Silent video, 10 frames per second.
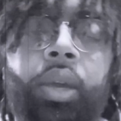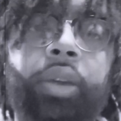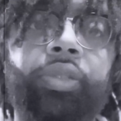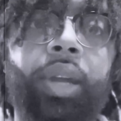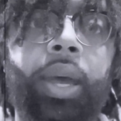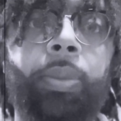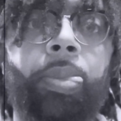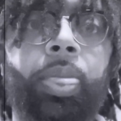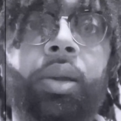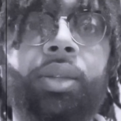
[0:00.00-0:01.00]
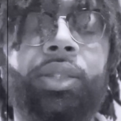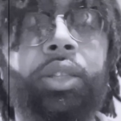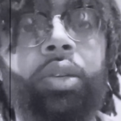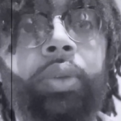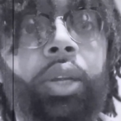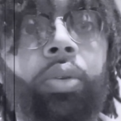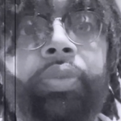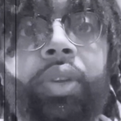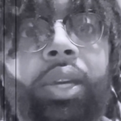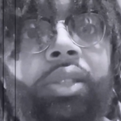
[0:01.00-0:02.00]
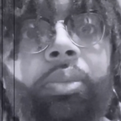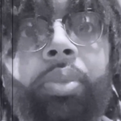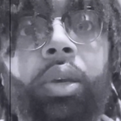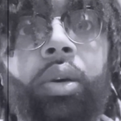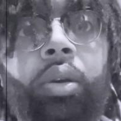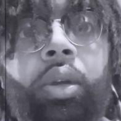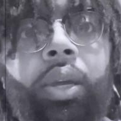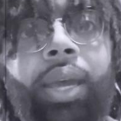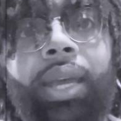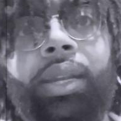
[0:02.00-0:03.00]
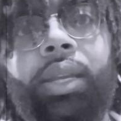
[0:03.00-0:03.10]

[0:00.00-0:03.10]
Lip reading: If not, just click on the notification bell and